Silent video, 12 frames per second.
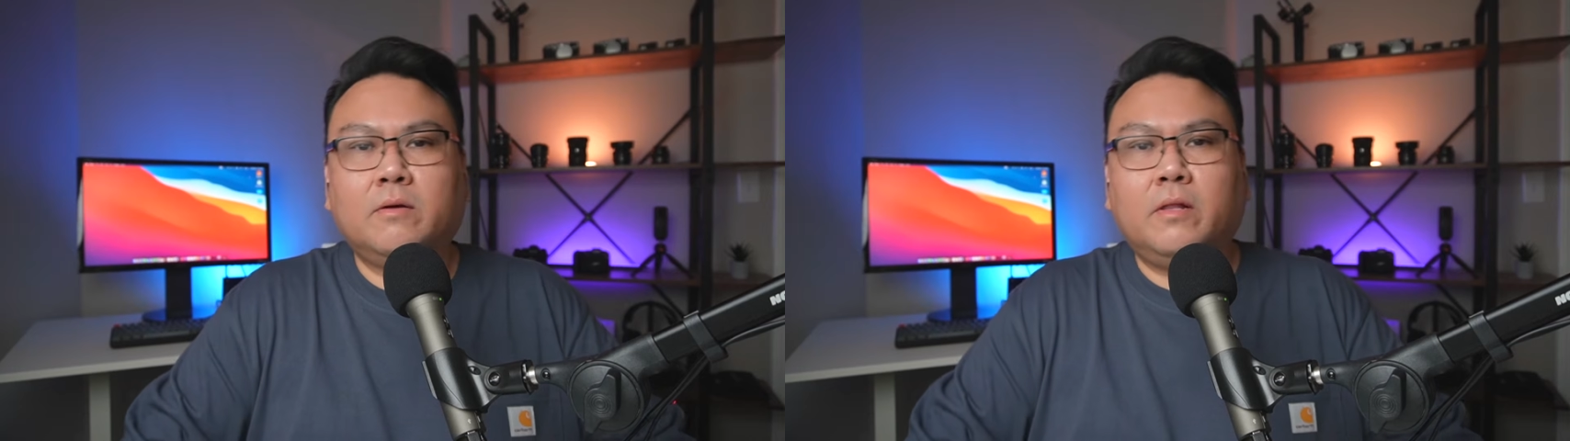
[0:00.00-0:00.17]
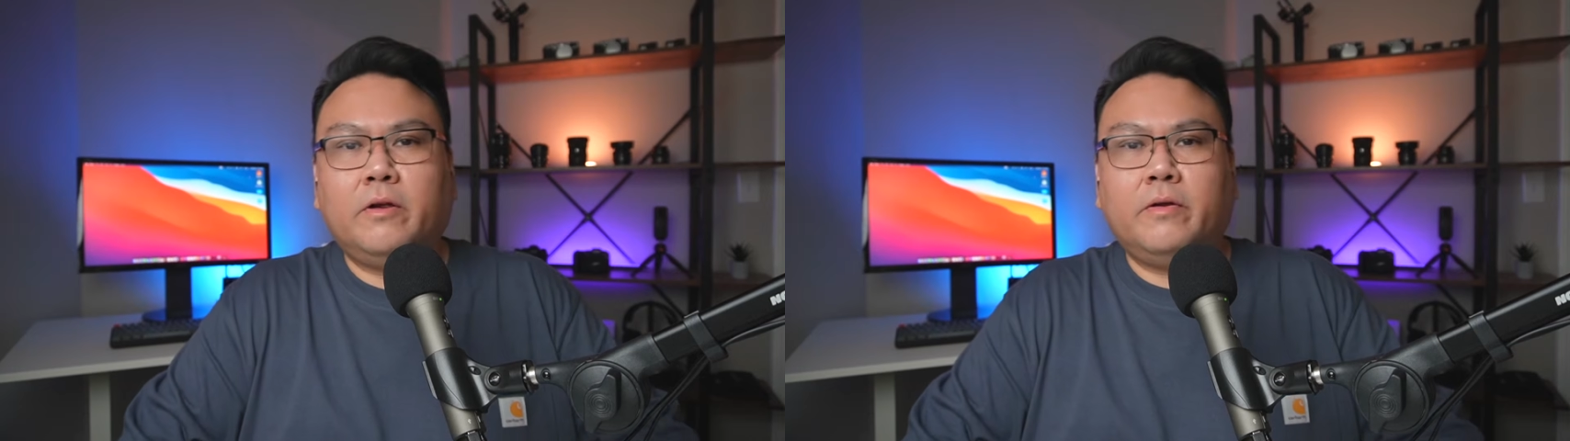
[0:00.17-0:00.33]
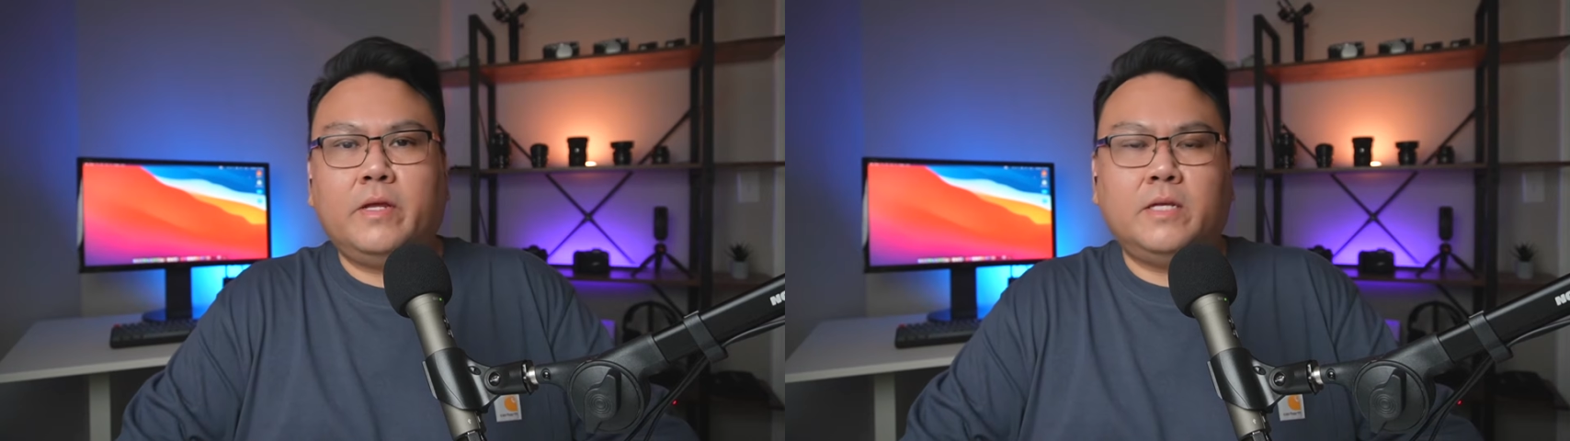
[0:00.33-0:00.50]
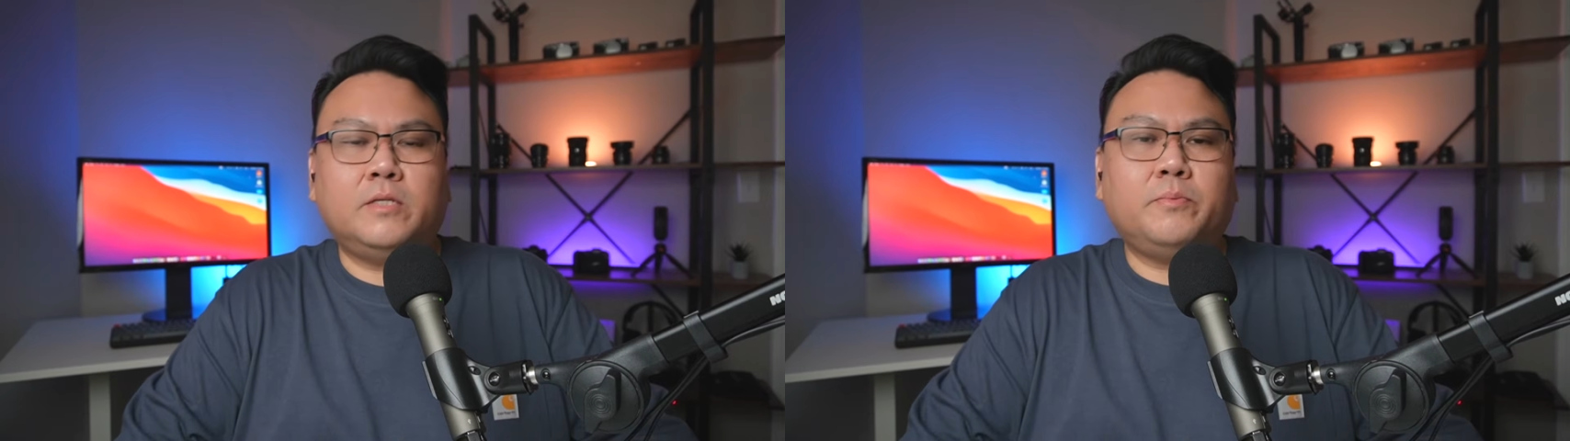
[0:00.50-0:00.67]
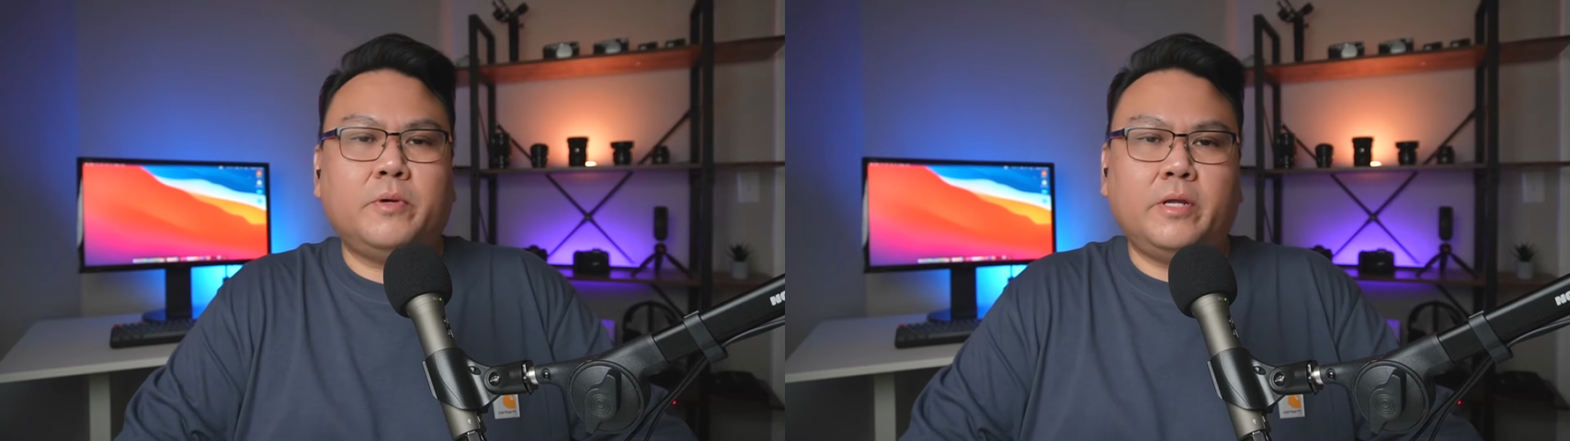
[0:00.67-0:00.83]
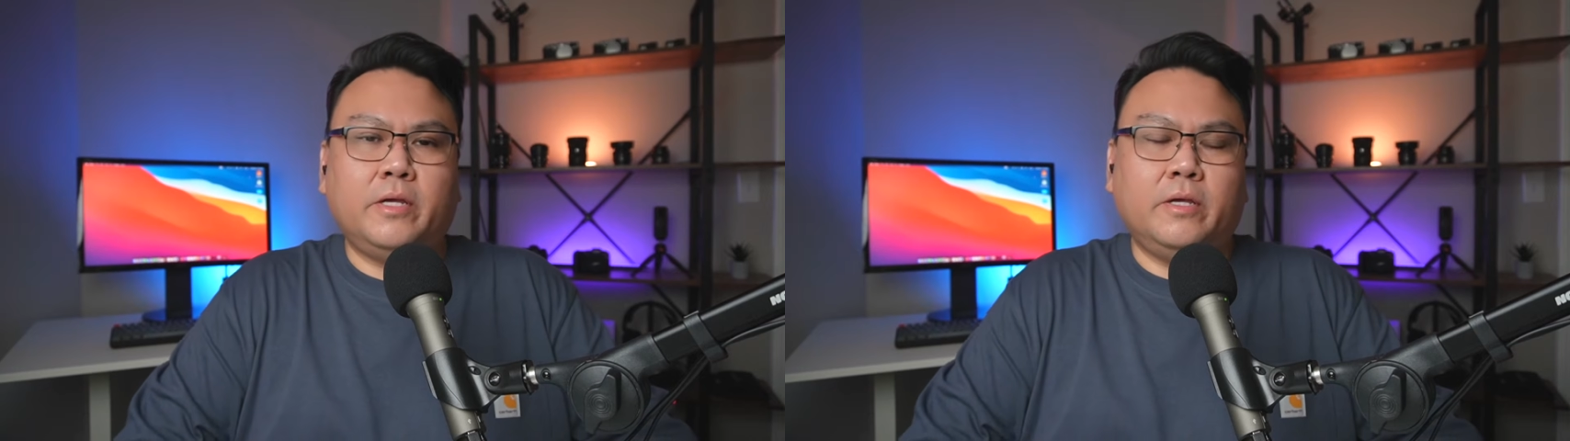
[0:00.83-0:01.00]
clarity is
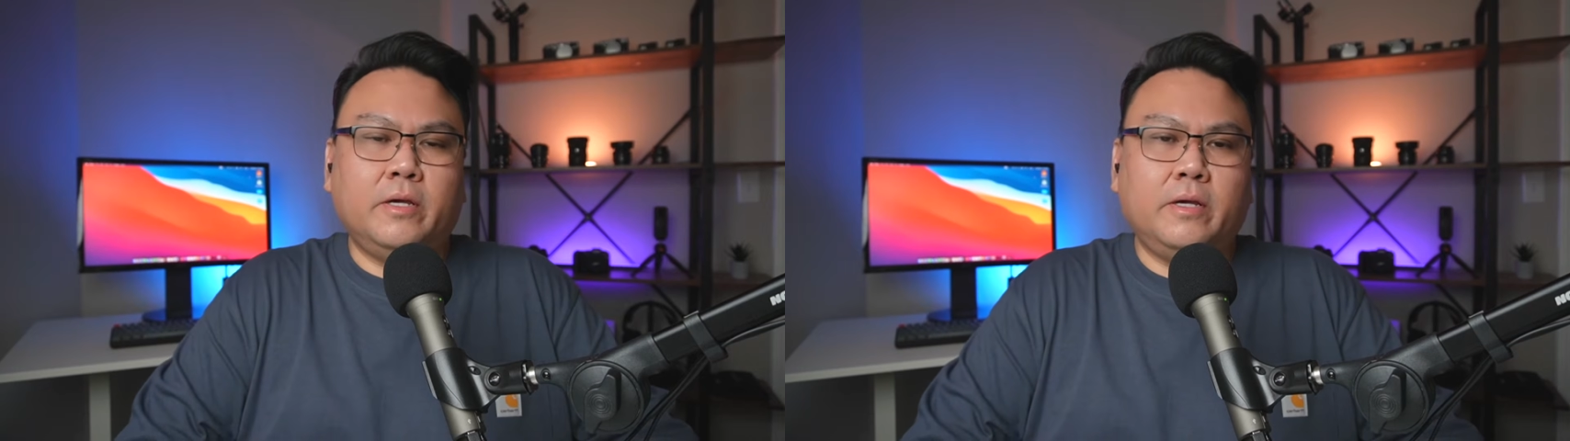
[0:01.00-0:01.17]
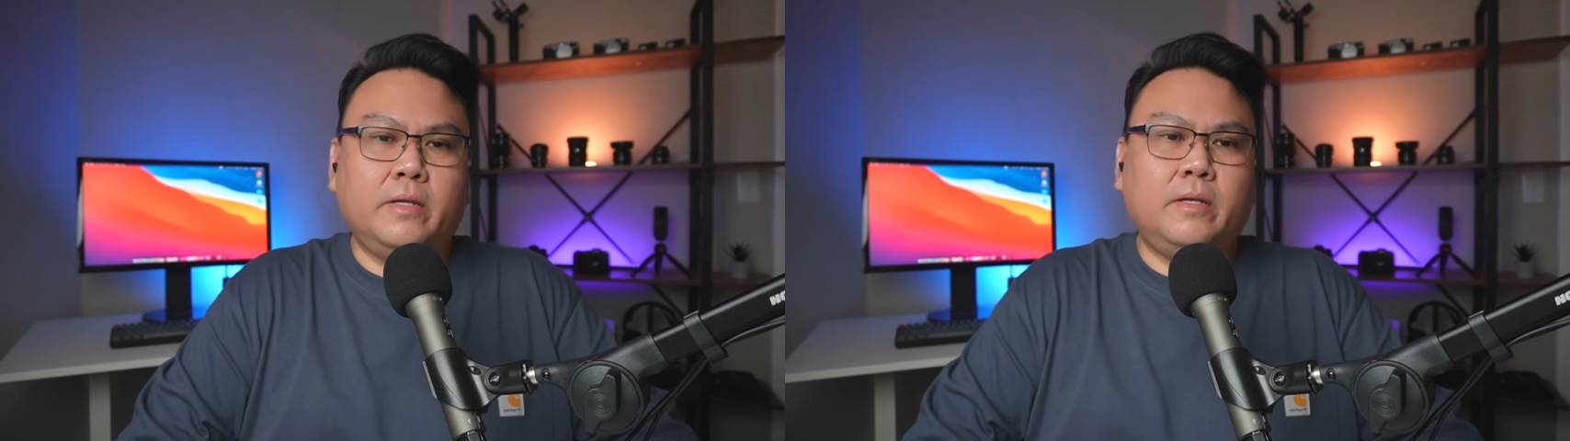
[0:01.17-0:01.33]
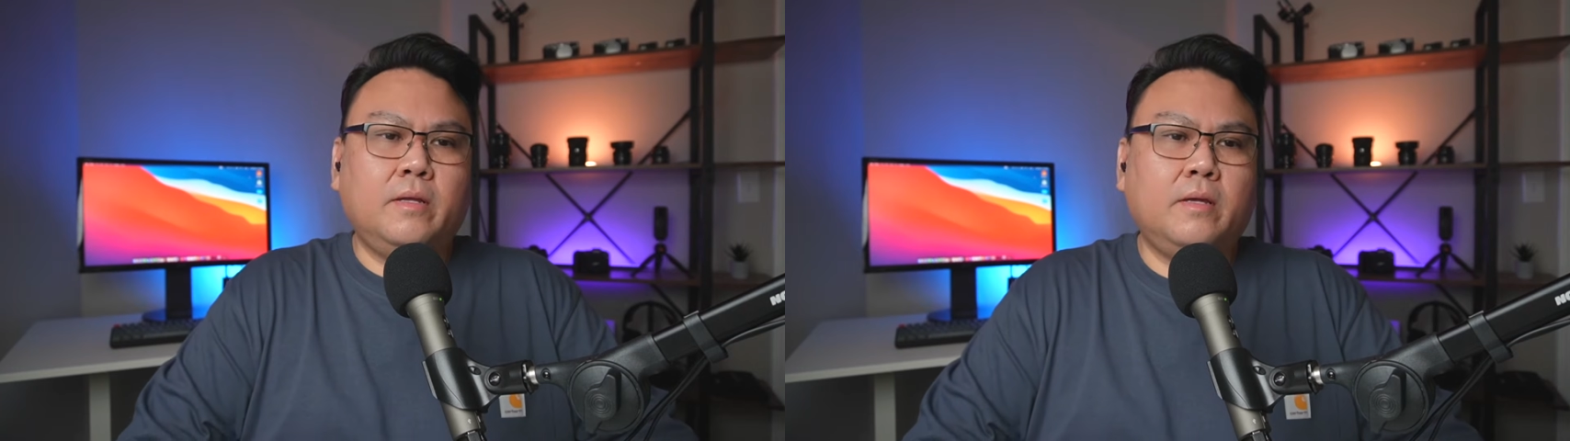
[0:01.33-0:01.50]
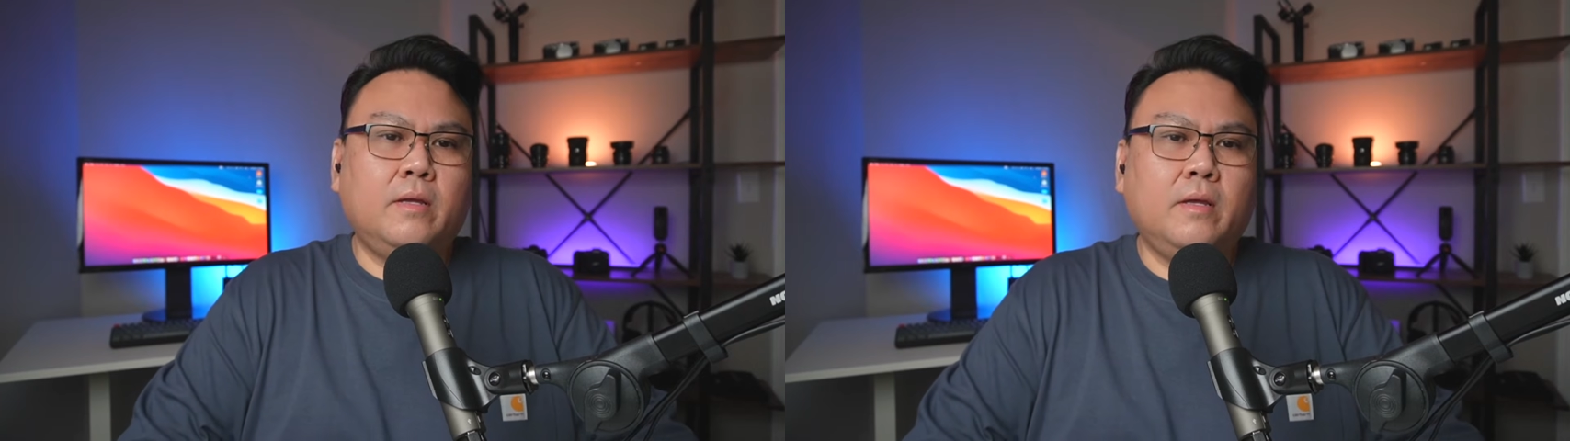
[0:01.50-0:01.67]
pretty good.